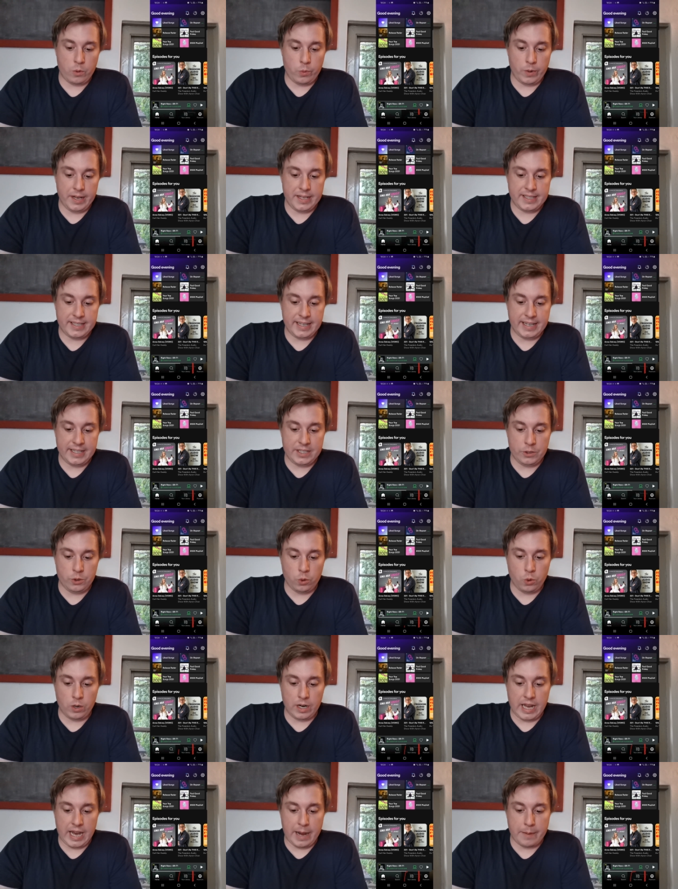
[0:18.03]
where it says
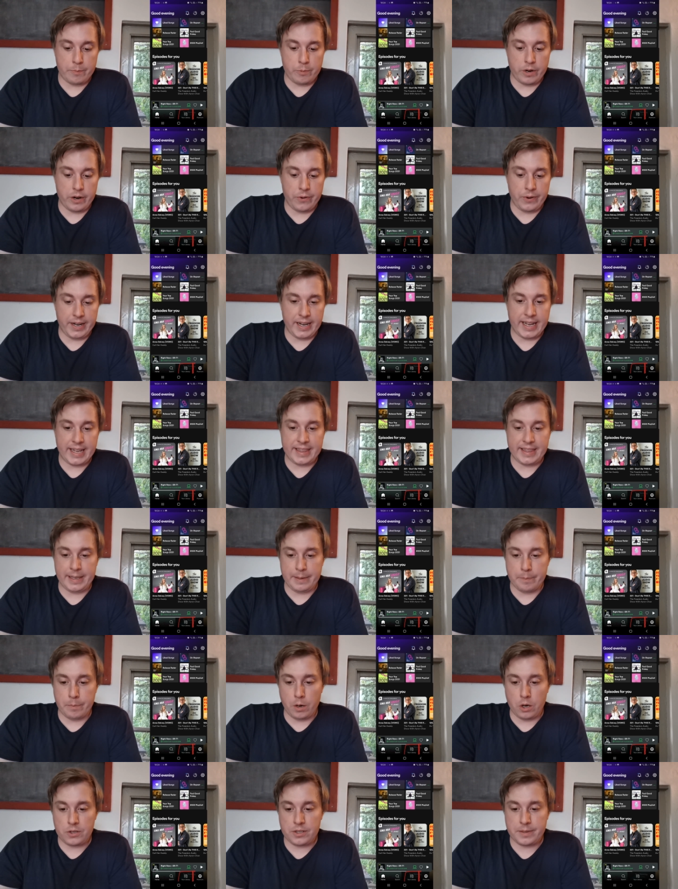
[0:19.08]
your library at the
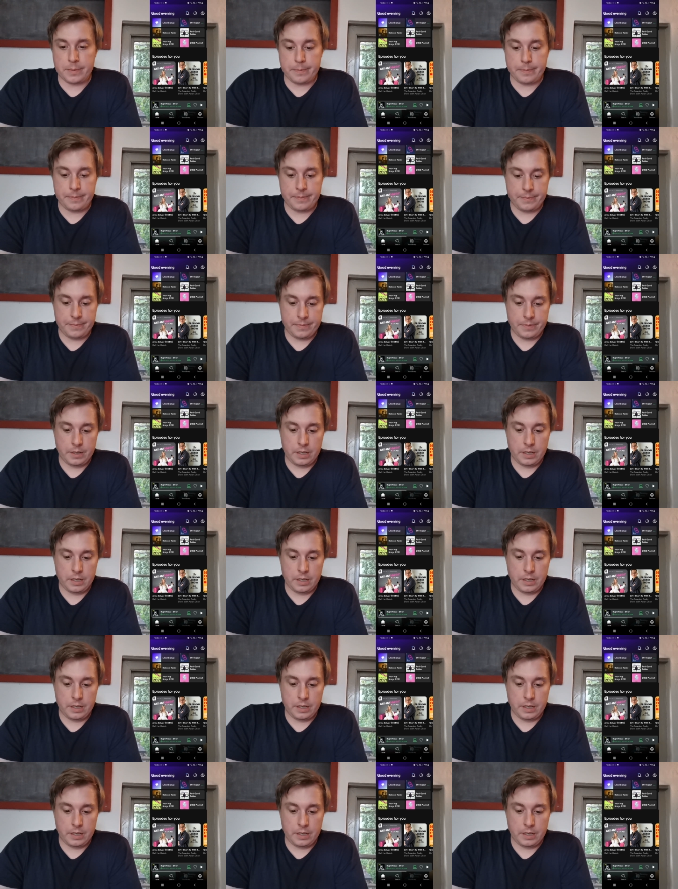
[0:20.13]
bottom.